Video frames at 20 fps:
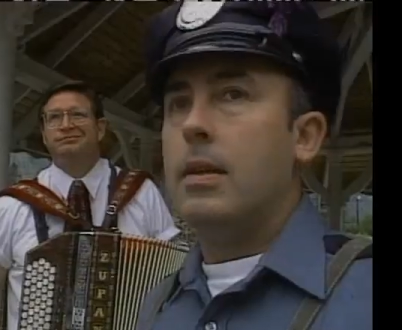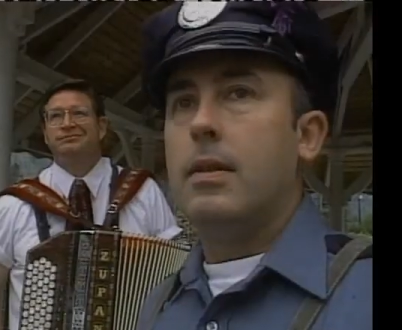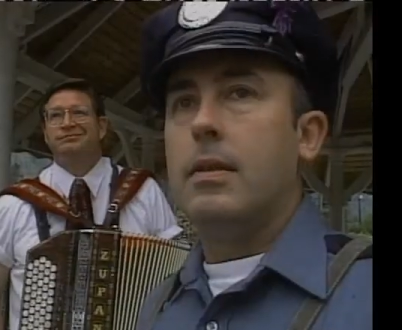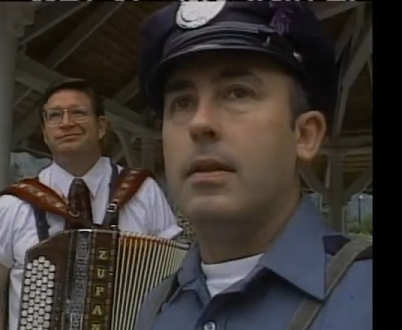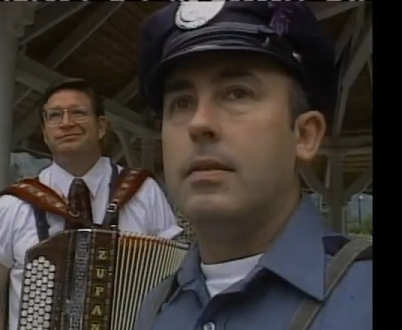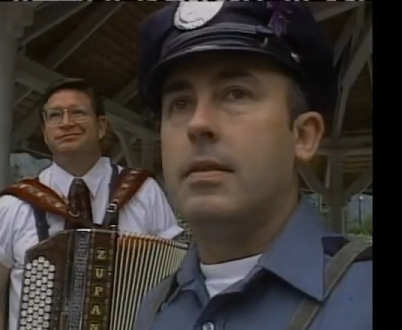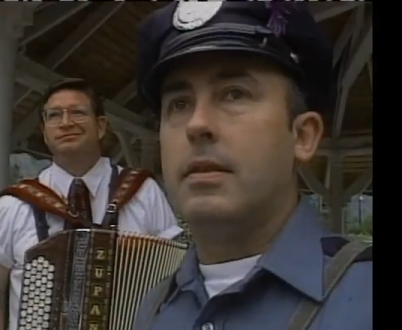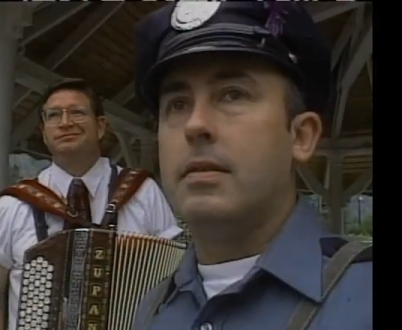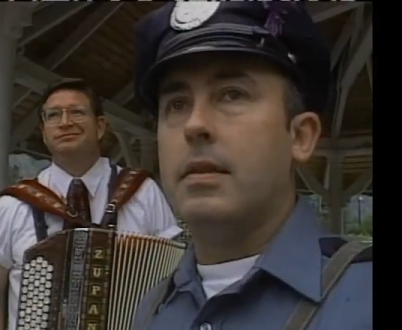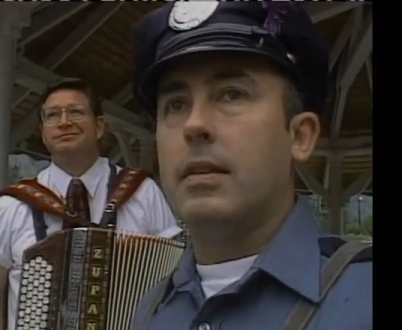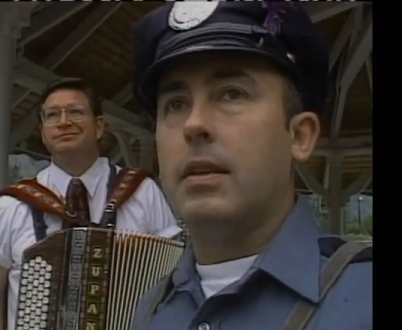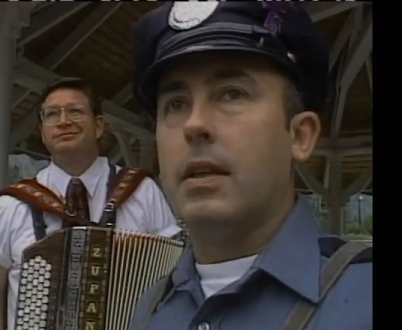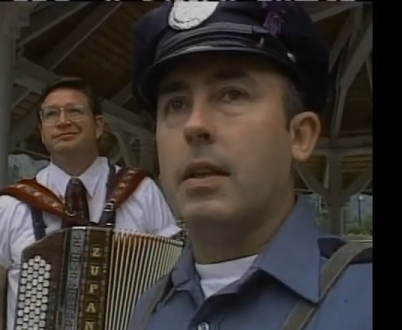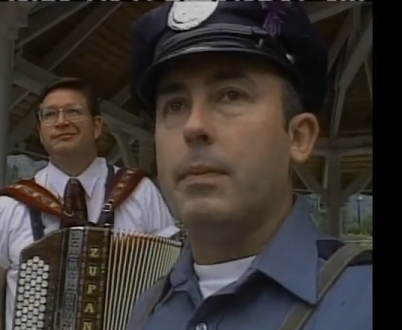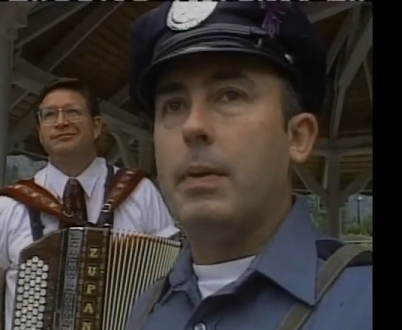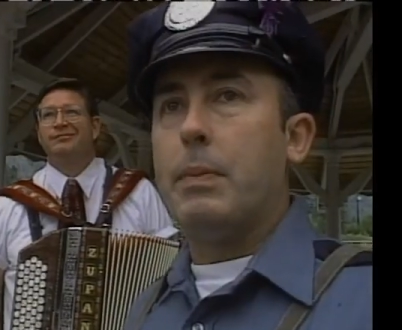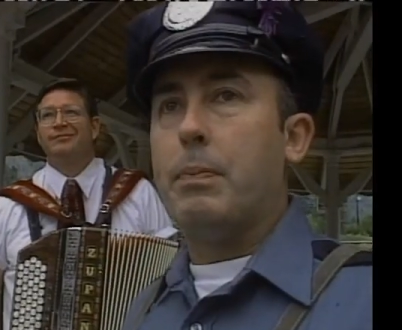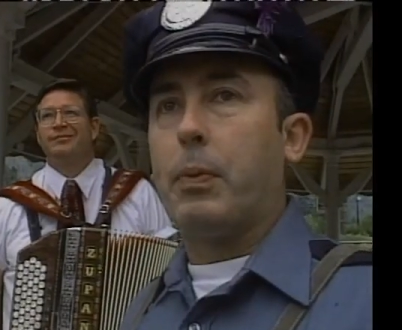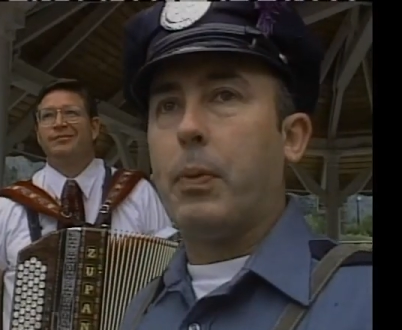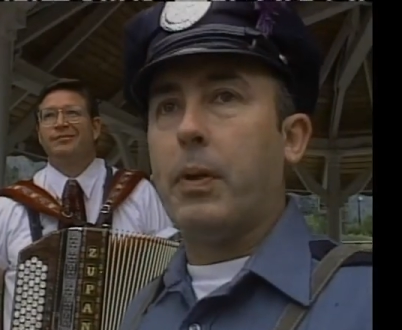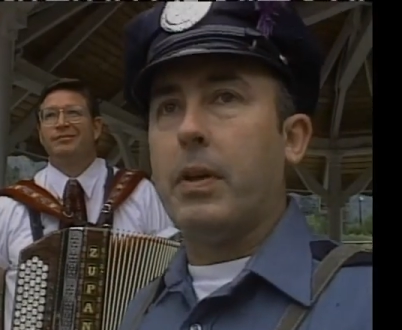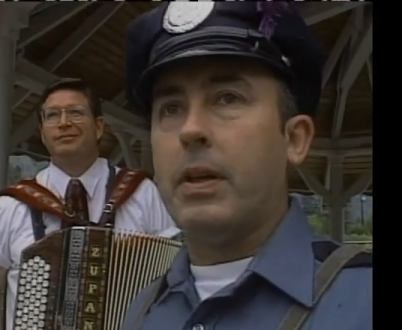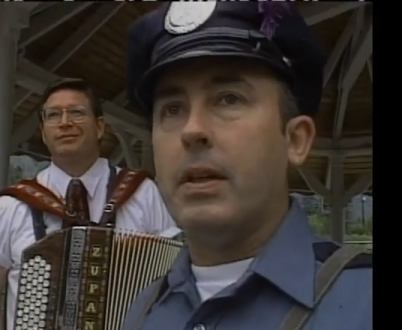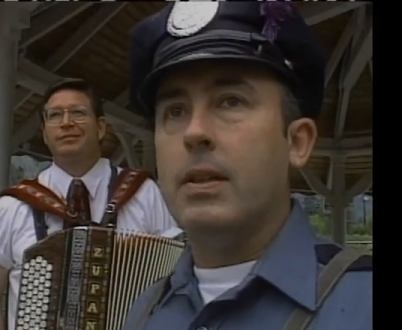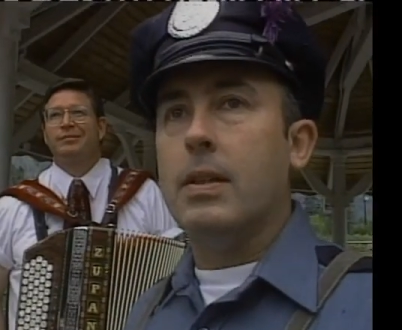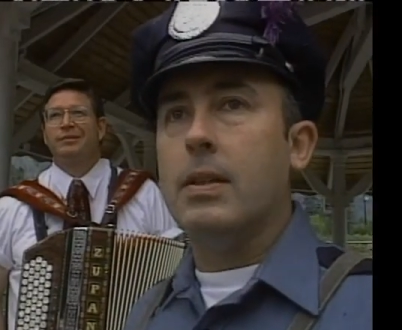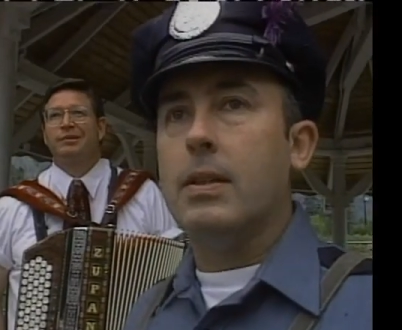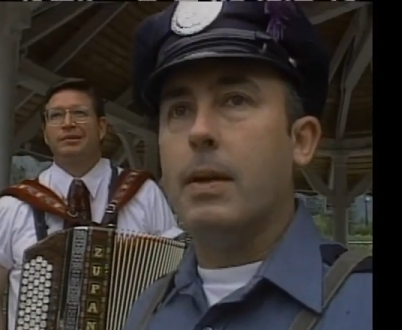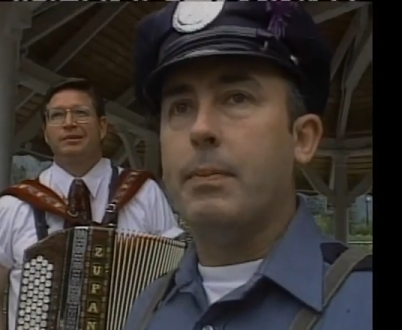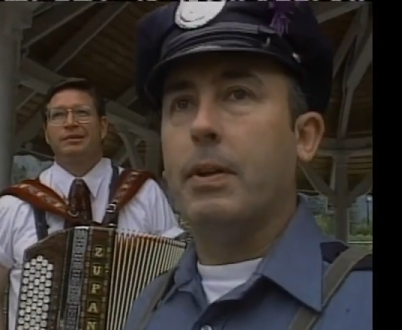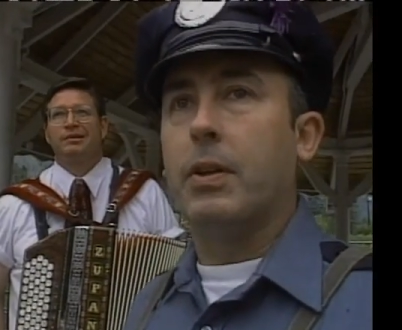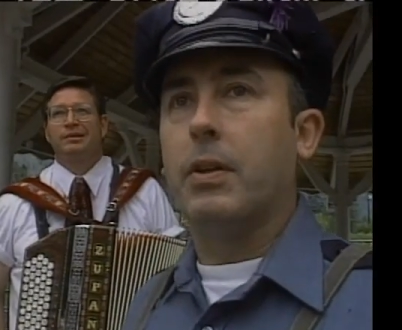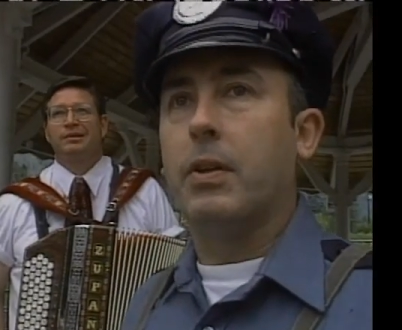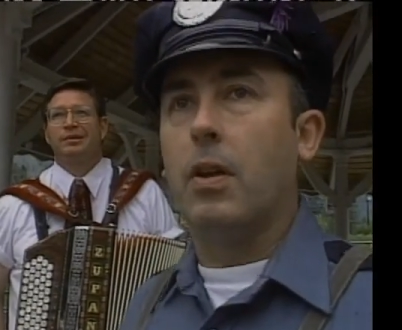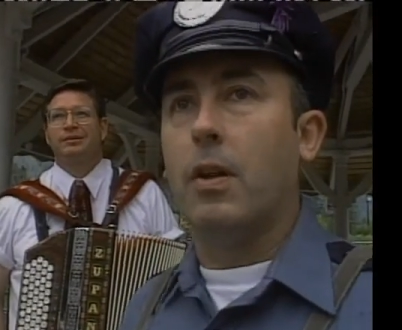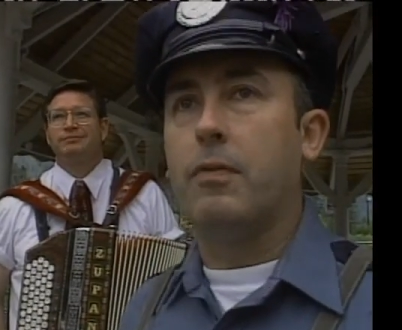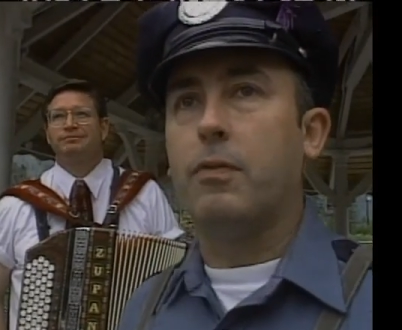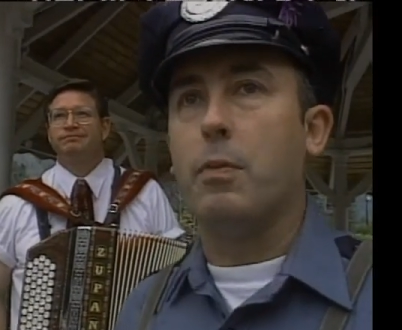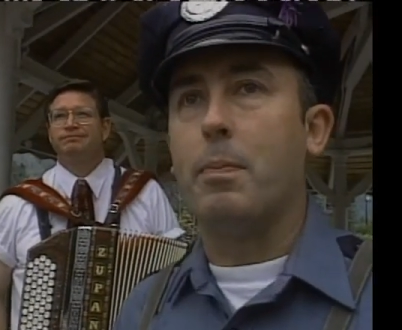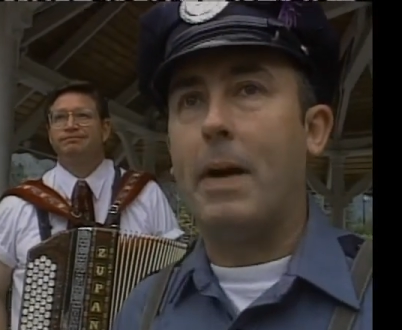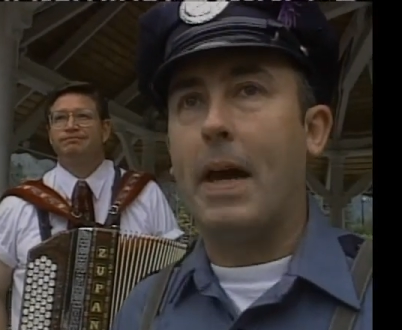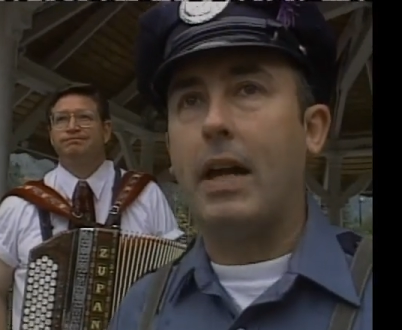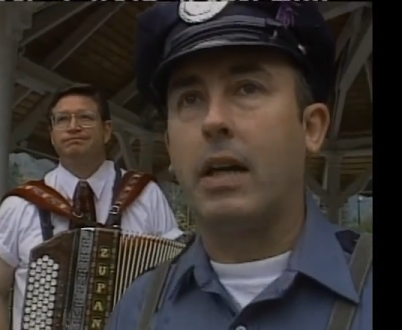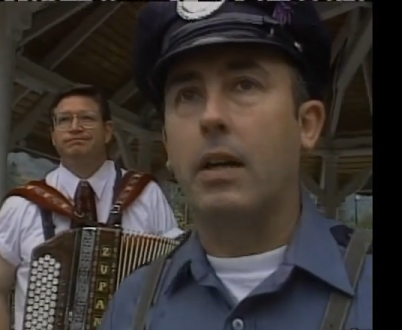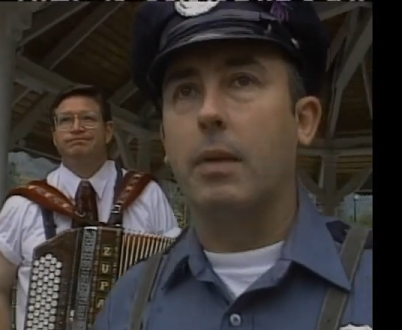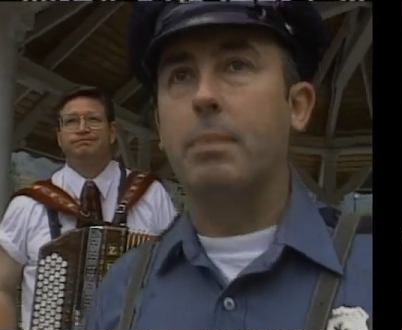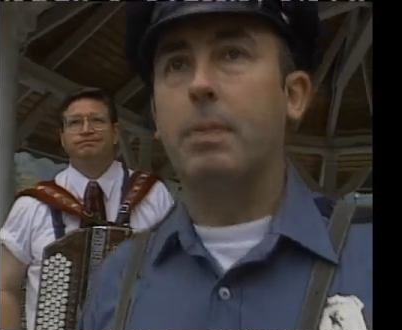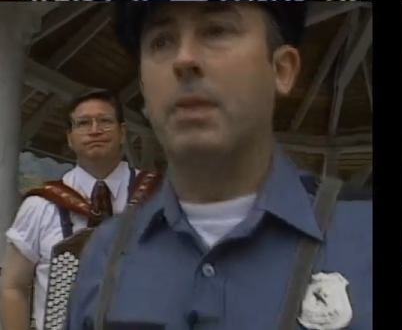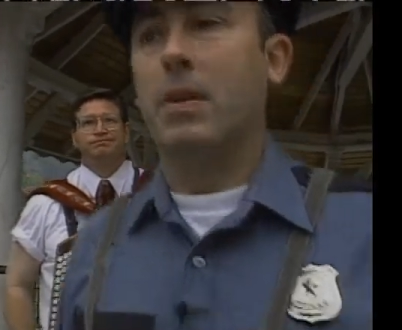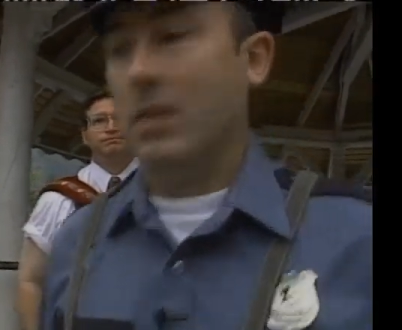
Speaker 1: This isn't gonna be pretty. I better call for backup.